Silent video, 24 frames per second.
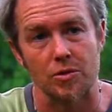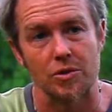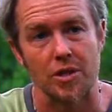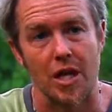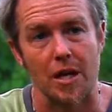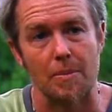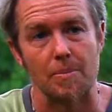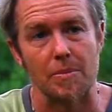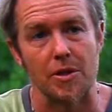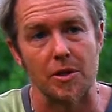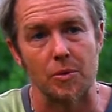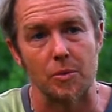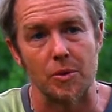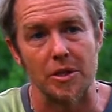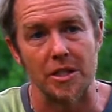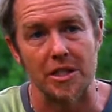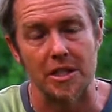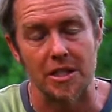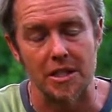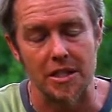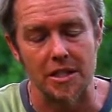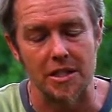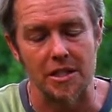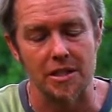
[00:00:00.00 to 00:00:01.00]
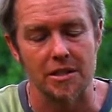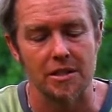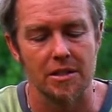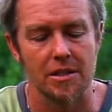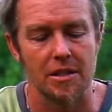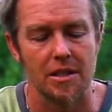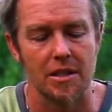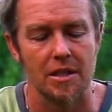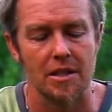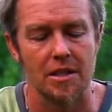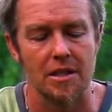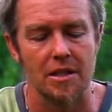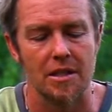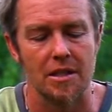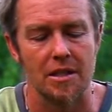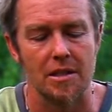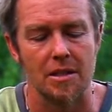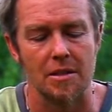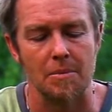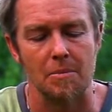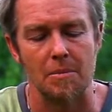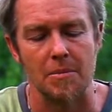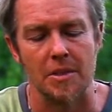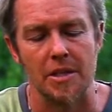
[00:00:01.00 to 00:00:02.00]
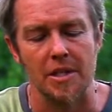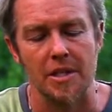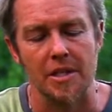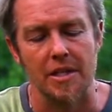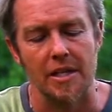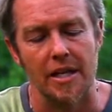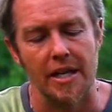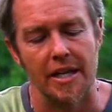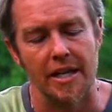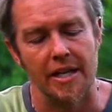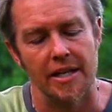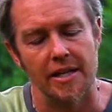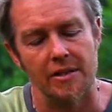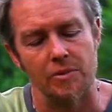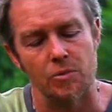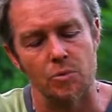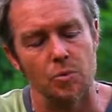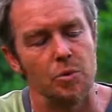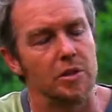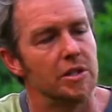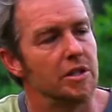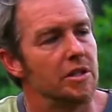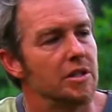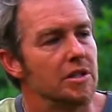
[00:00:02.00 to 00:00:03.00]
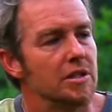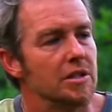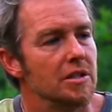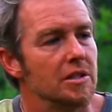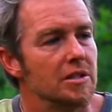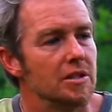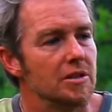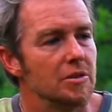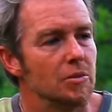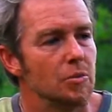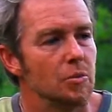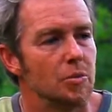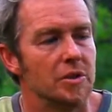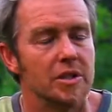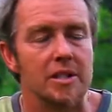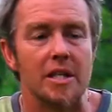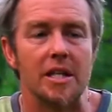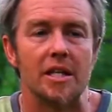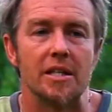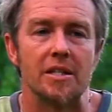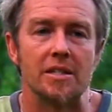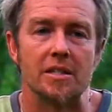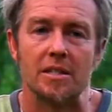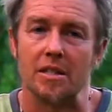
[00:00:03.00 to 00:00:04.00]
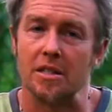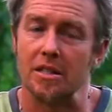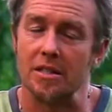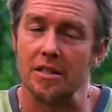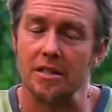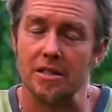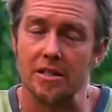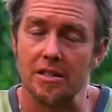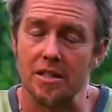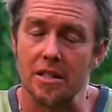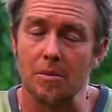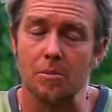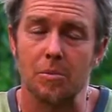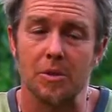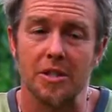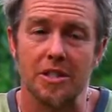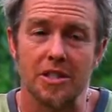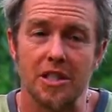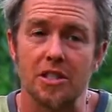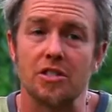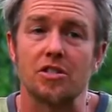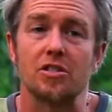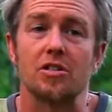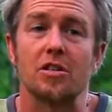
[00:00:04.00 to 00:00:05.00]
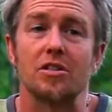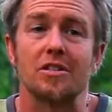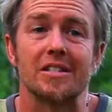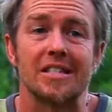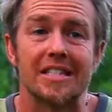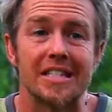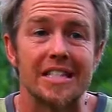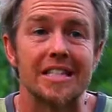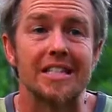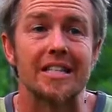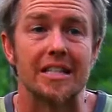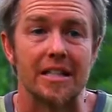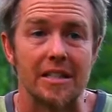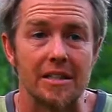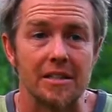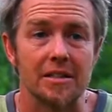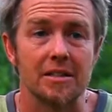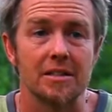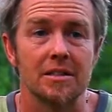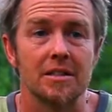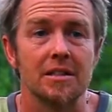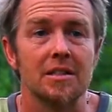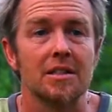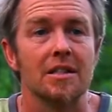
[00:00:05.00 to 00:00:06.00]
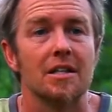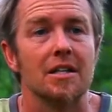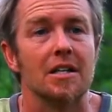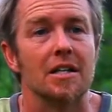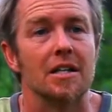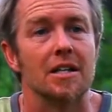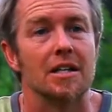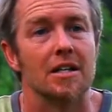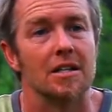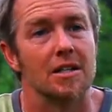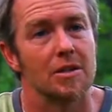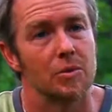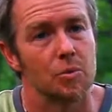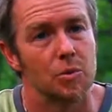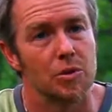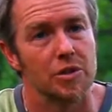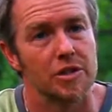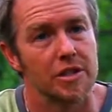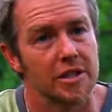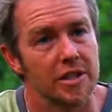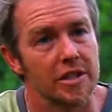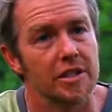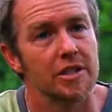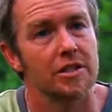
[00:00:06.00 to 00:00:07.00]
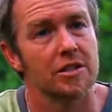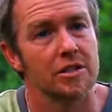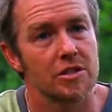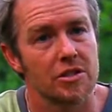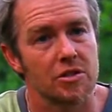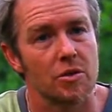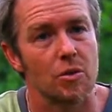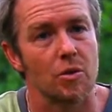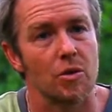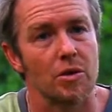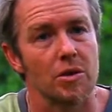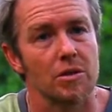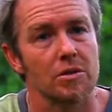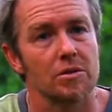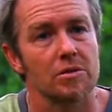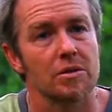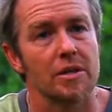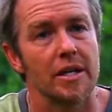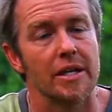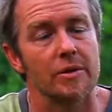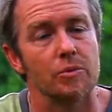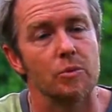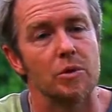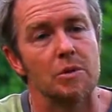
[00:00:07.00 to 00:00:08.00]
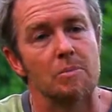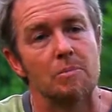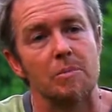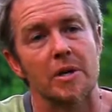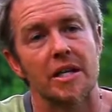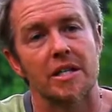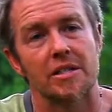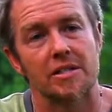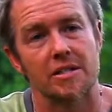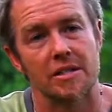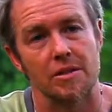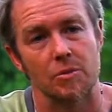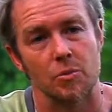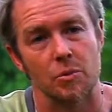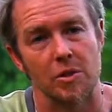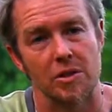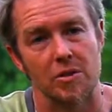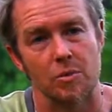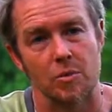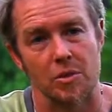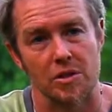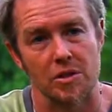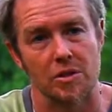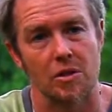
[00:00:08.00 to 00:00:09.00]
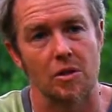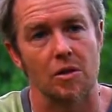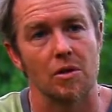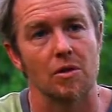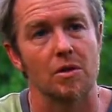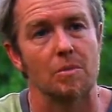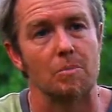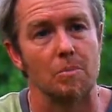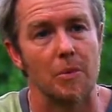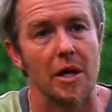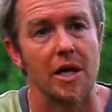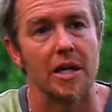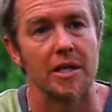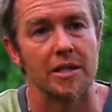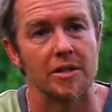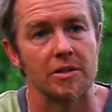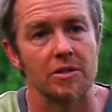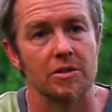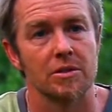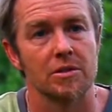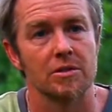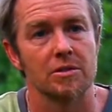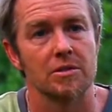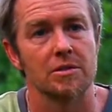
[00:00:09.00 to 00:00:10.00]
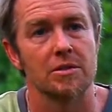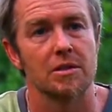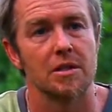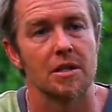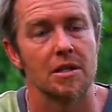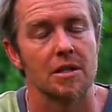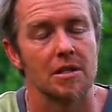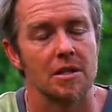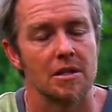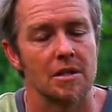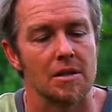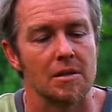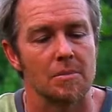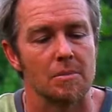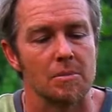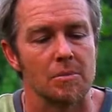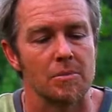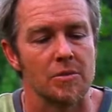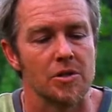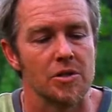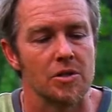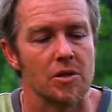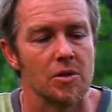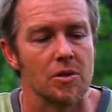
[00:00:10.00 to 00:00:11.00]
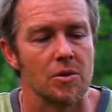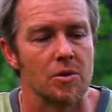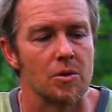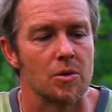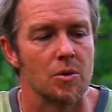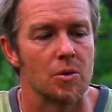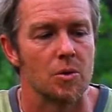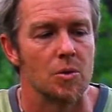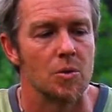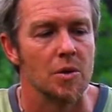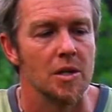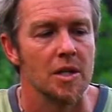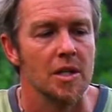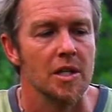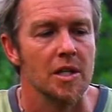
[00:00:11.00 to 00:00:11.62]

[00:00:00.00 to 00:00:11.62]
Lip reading: type that we need, and we then simply just start digging. We're digging the soil and we mix it with what's called a binder. So